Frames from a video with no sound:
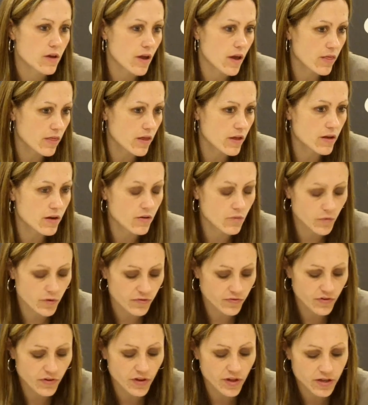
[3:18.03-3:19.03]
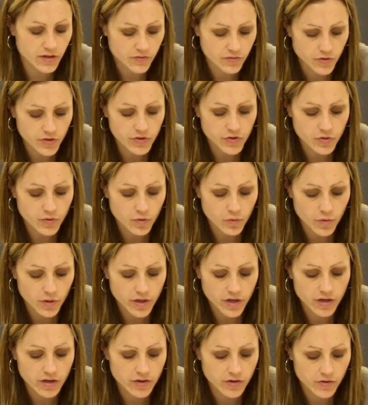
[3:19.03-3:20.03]
And then we feel like if we do what
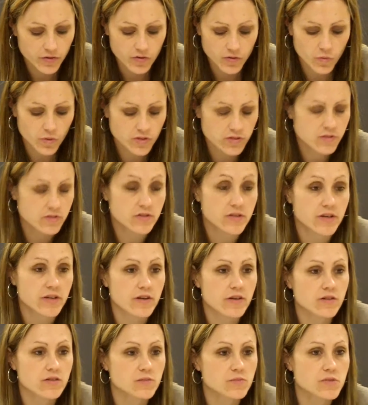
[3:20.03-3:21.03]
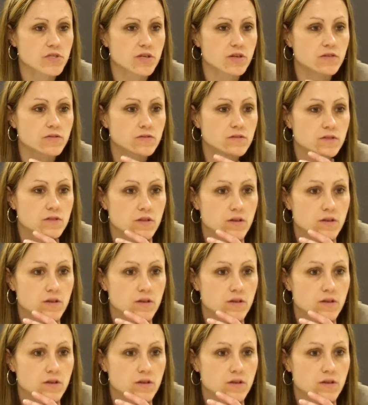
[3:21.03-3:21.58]
we need to do, the wins will take care of themselves.